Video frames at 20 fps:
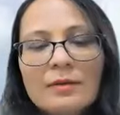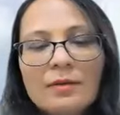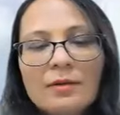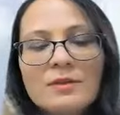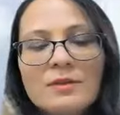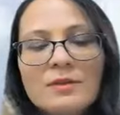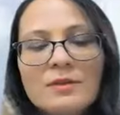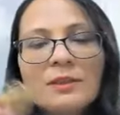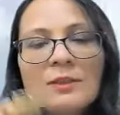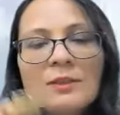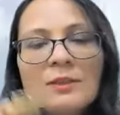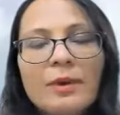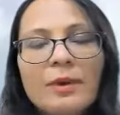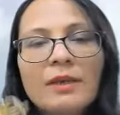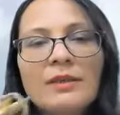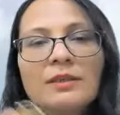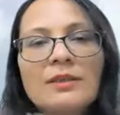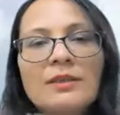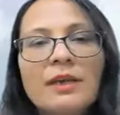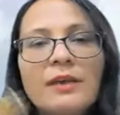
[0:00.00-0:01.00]
Now just
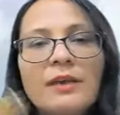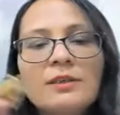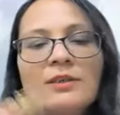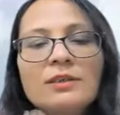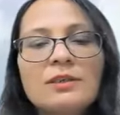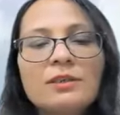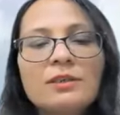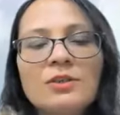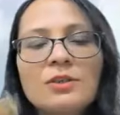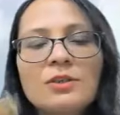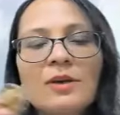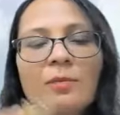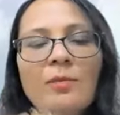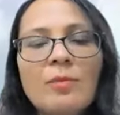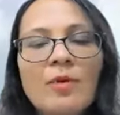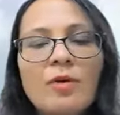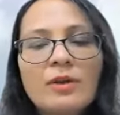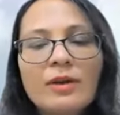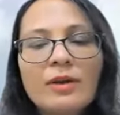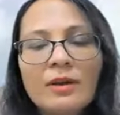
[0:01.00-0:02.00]
pay attention to your
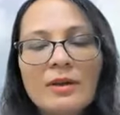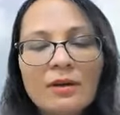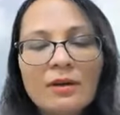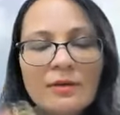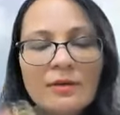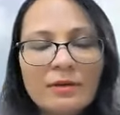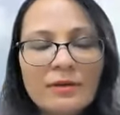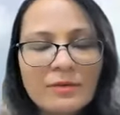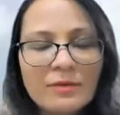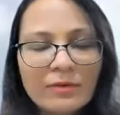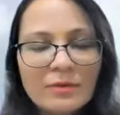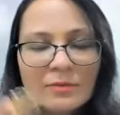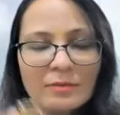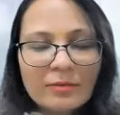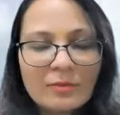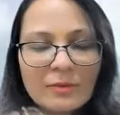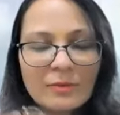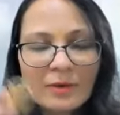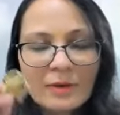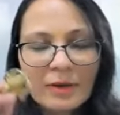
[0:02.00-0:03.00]
body.
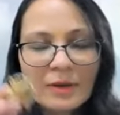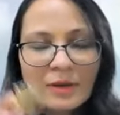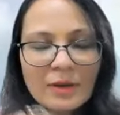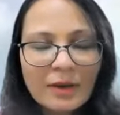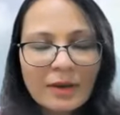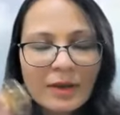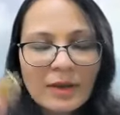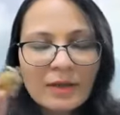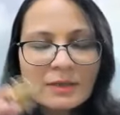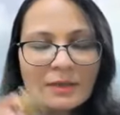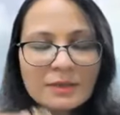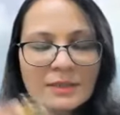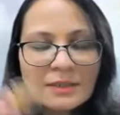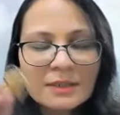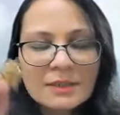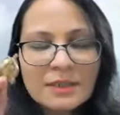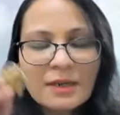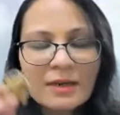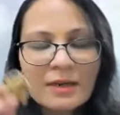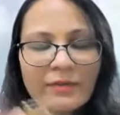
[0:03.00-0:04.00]

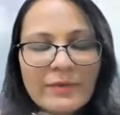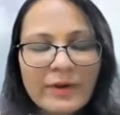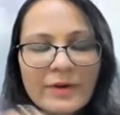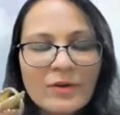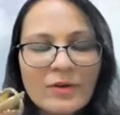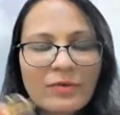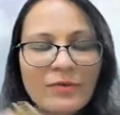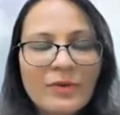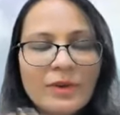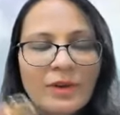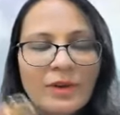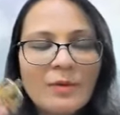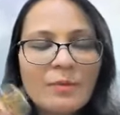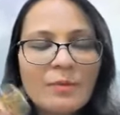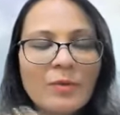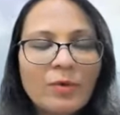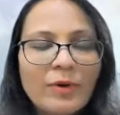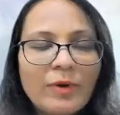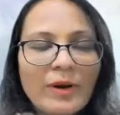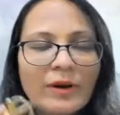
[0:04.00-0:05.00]
Understand where you're
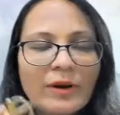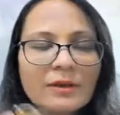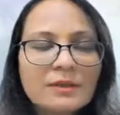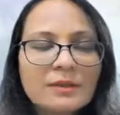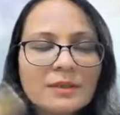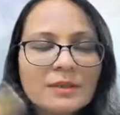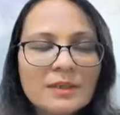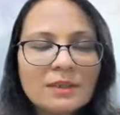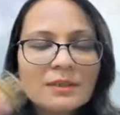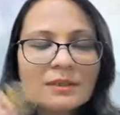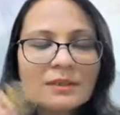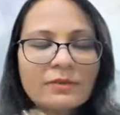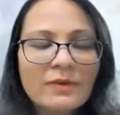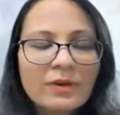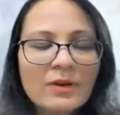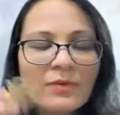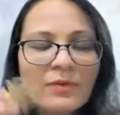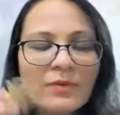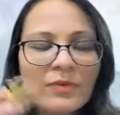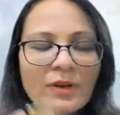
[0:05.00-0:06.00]
feeling more energies,
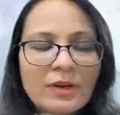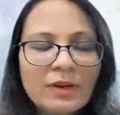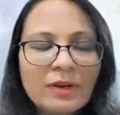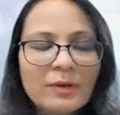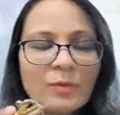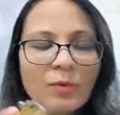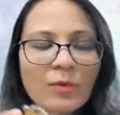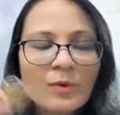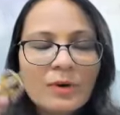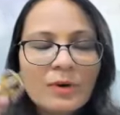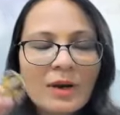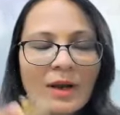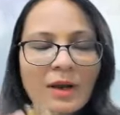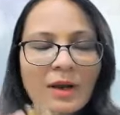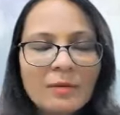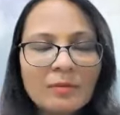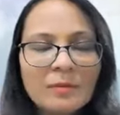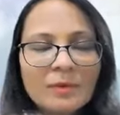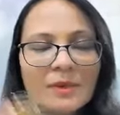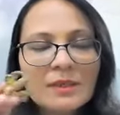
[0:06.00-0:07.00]
where you're feeling more
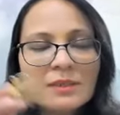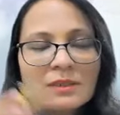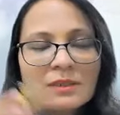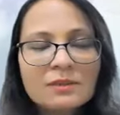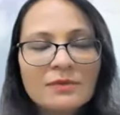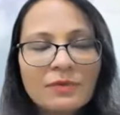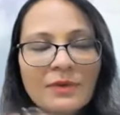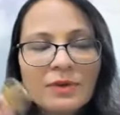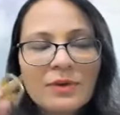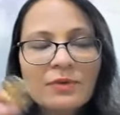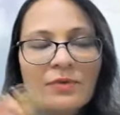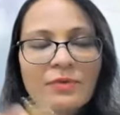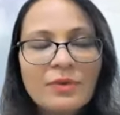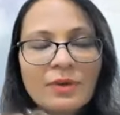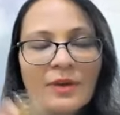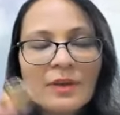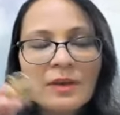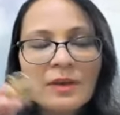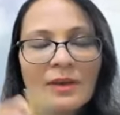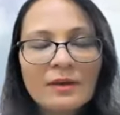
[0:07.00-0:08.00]
calmness, where you're
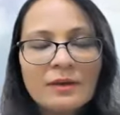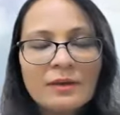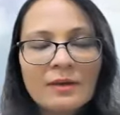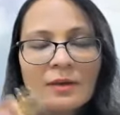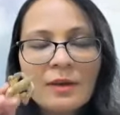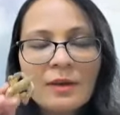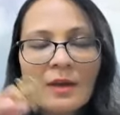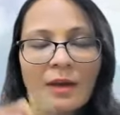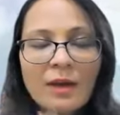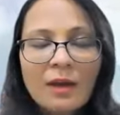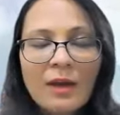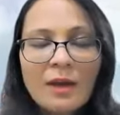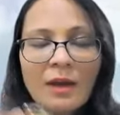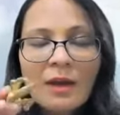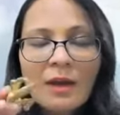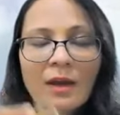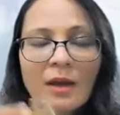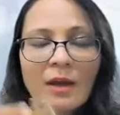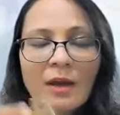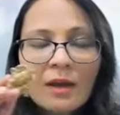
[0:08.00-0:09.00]
feeling
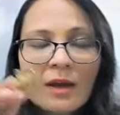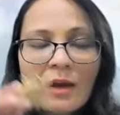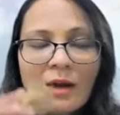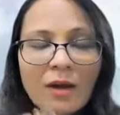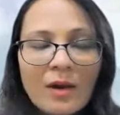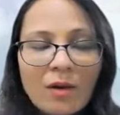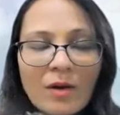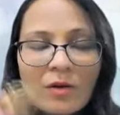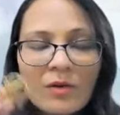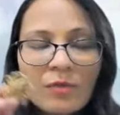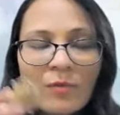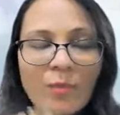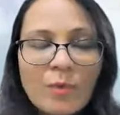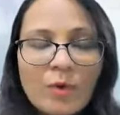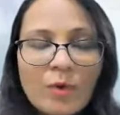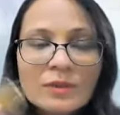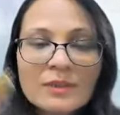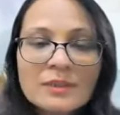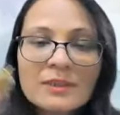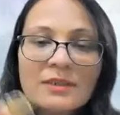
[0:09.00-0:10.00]
a lot of
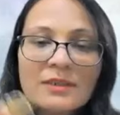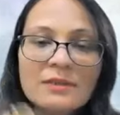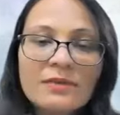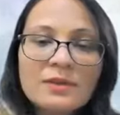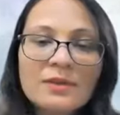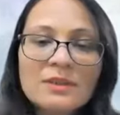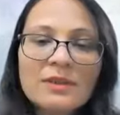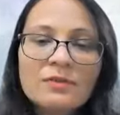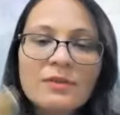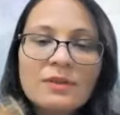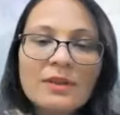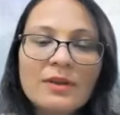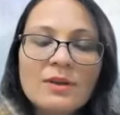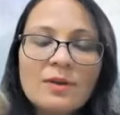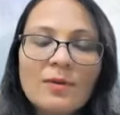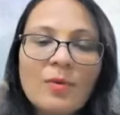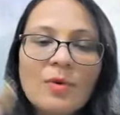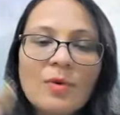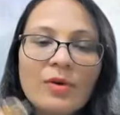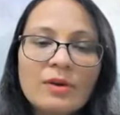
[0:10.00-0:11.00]
positivity
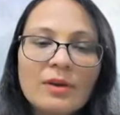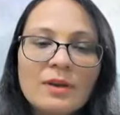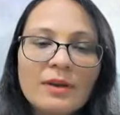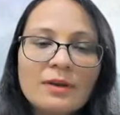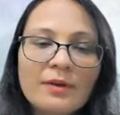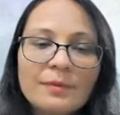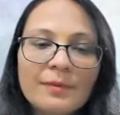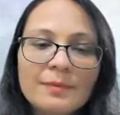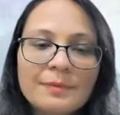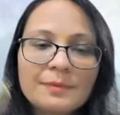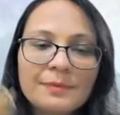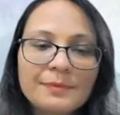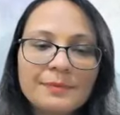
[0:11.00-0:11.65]
within your body.